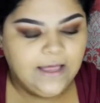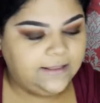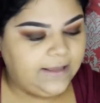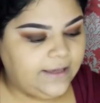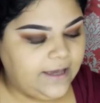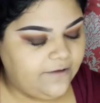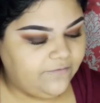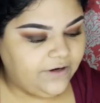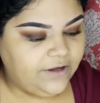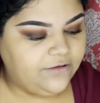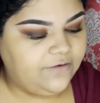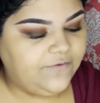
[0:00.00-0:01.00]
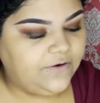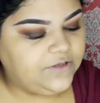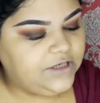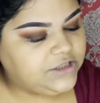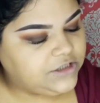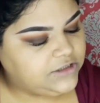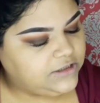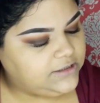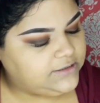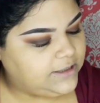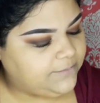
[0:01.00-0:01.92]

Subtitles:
like every other foundation does.